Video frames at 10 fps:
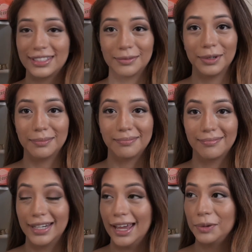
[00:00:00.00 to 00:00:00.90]
We're
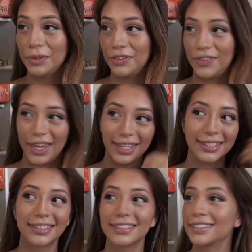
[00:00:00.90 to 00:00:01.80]
done with the
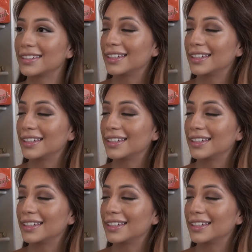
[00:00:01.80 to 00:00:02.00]
face.